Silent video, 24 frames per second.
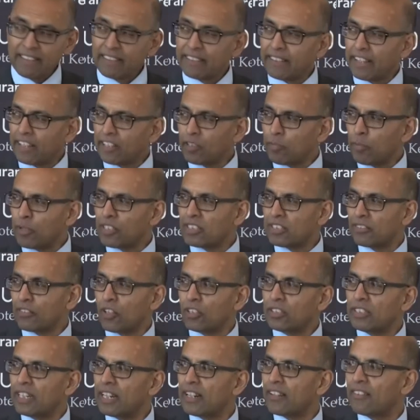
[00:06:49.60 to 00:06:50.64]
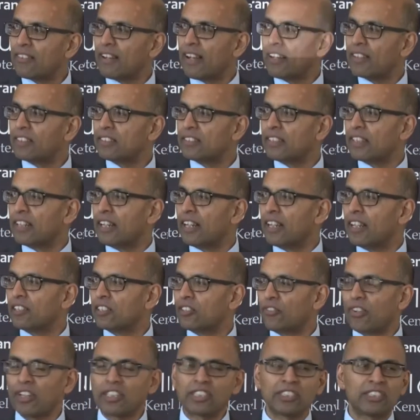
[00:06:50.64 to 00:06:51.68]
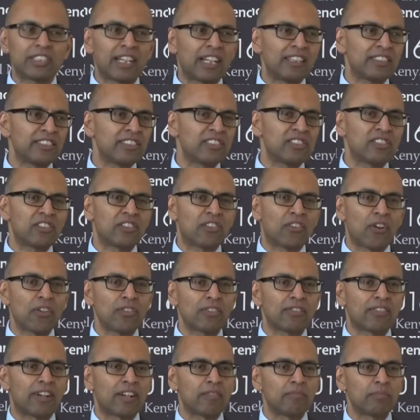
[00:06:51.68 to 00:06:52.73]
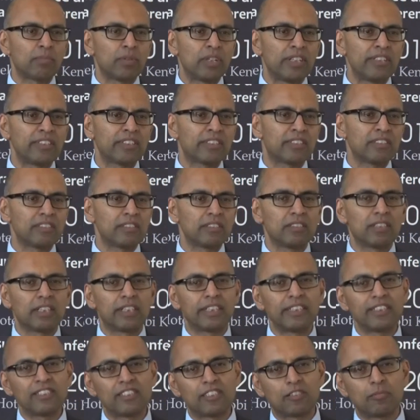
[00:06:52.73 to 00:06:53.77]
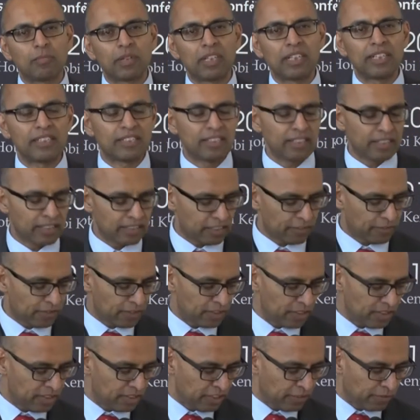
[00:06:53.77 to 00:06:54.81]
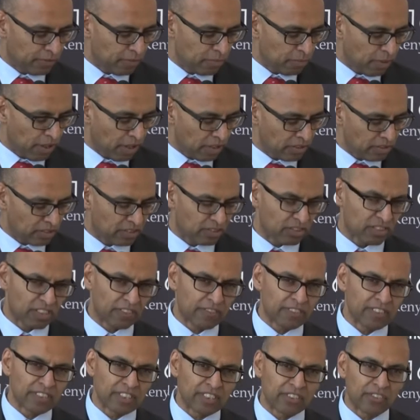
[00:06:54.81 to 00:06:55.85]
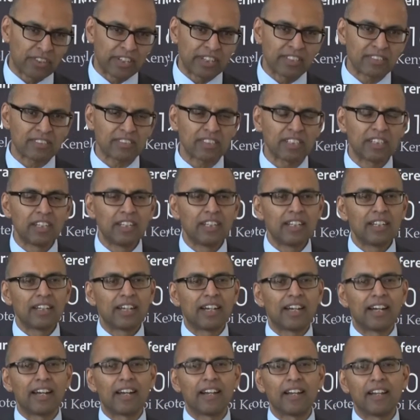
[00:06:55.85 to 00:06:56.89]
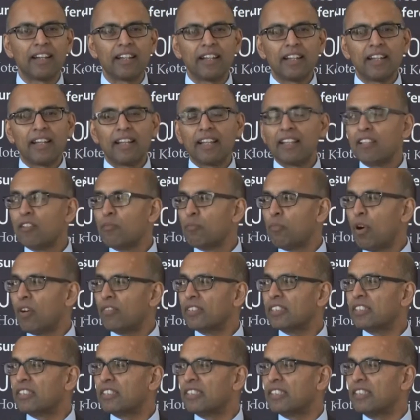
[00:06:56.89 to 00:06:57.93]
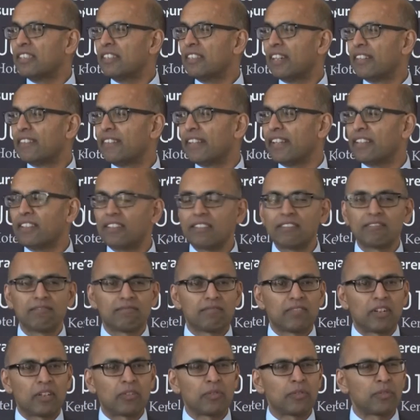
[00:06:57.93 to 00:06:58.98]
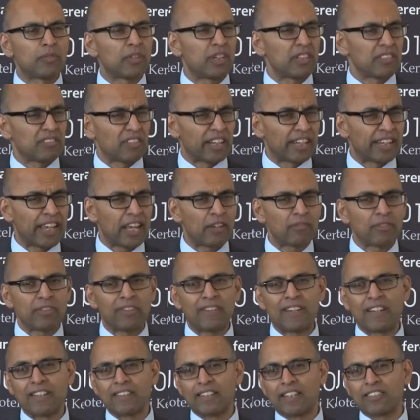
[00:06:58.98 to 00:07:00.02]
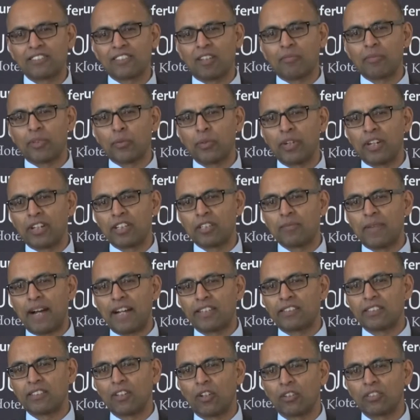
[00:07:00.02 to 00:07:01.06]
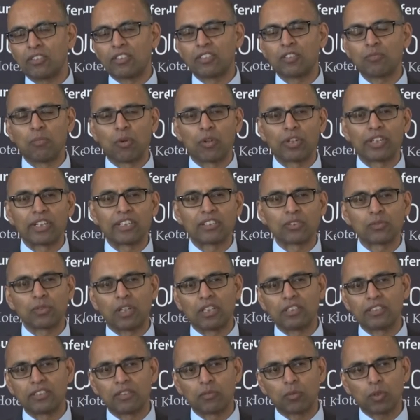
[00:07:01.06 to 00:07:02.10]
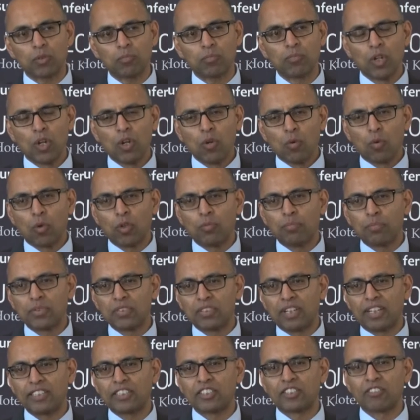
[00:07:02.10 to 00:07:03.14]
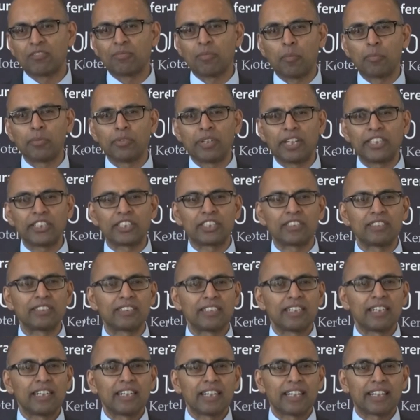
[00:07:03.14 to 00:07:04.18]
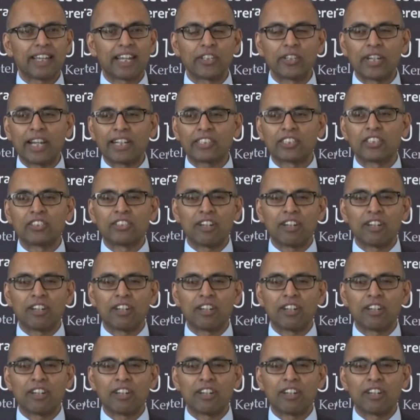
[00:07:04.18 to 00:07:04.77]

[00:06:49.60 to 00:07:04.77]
The other points I've got here around structural challenges to growth, around political instability in different parts to different degrees. Poverty, I think, and we've heard that's something we heard about a lot this morning as well. What percentage of population can you actually